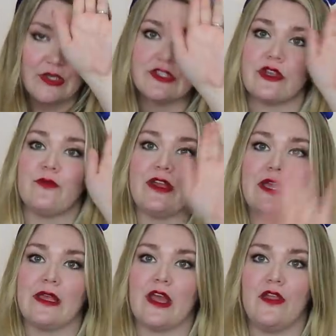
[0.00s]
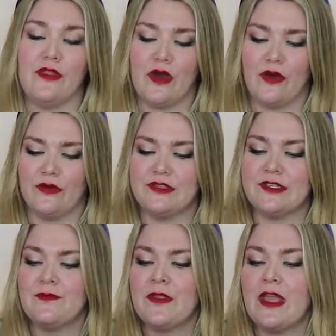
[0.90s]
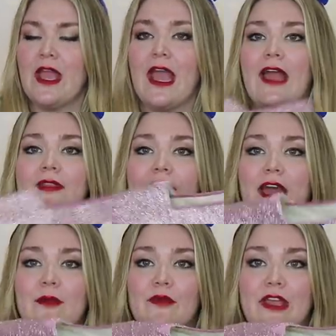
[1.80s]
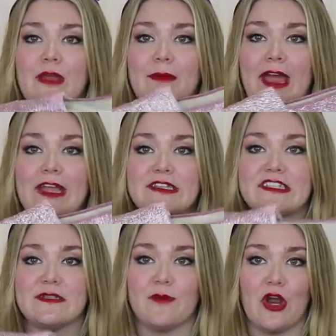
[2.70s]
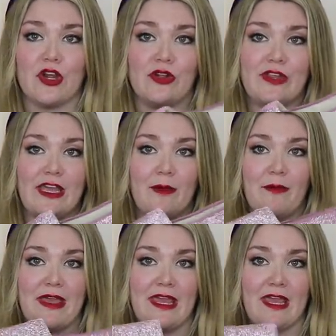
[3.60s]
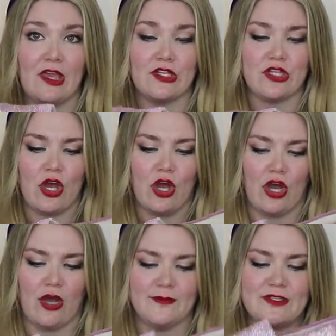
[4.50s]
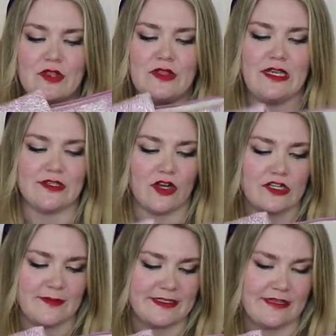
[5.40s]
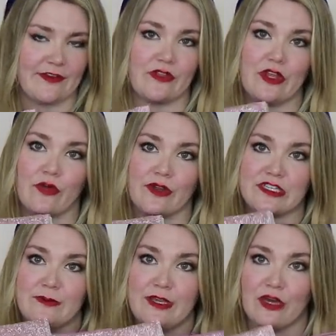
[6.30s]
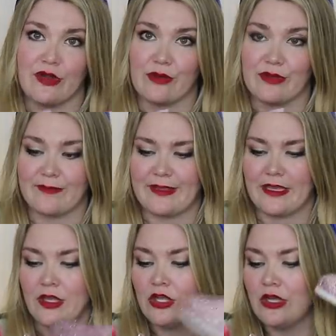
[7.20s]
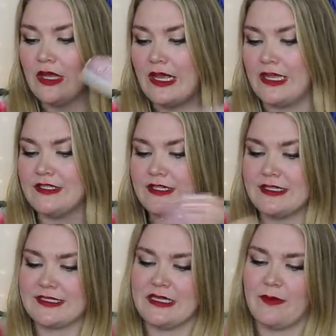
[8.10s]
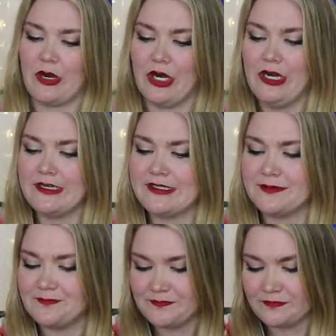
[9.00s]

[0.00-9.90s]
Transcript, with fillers: So I'm bringing those. And then I'm bringing my sparkly pink Toms. These are specifically going to be going with me into the Disney parks.